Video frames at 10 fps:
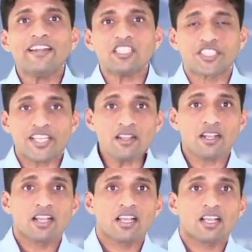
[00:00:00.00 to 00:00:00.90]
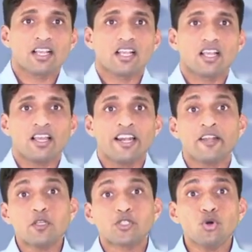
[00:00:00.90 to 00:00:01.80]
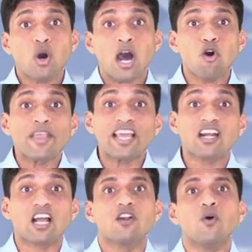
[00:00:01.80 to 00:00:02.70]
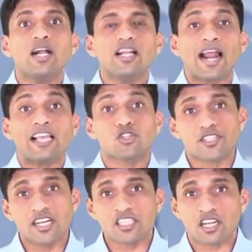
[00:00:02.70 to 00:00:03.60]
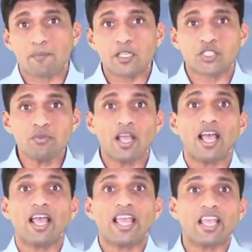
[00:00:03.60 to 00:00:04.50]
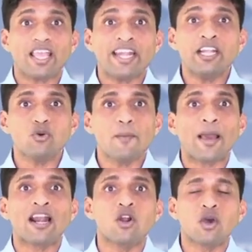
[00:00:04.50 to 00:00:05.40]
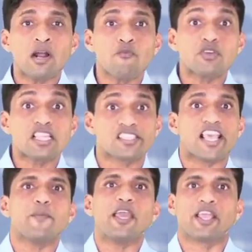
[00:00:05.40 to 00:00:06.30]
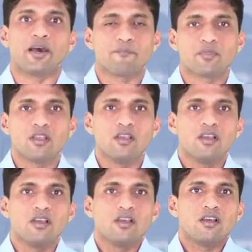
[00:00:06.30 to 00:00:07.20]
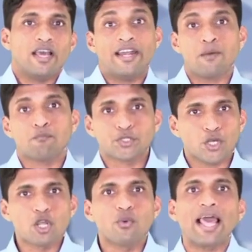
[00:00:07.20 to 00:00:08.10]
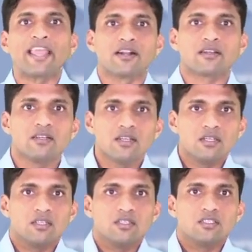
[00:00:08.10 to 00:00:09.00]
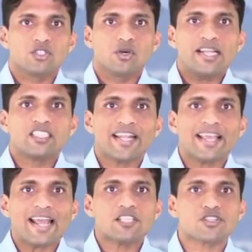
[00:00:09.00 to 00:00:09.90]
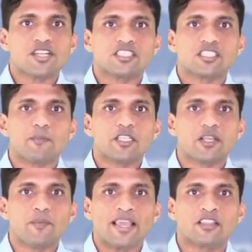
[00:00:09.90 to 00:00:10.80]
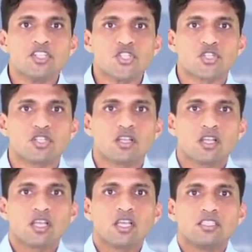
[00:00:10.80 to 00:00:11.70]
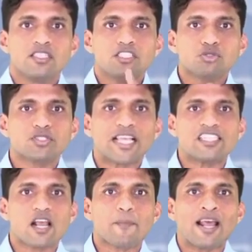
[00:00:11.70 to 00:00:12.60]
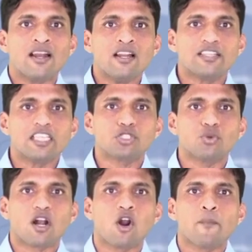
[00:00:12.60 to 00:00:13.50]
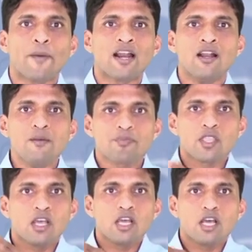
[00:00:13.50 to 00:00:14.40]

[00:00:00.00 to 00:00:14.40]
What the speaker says: it interesting, let me show you how we can convert an isosceles trapezium into a parallelogram with the same area. And I'm sure you will like it. So let's take an isosceles trapezium like this. These two sides are parallel, these two are non-parallel.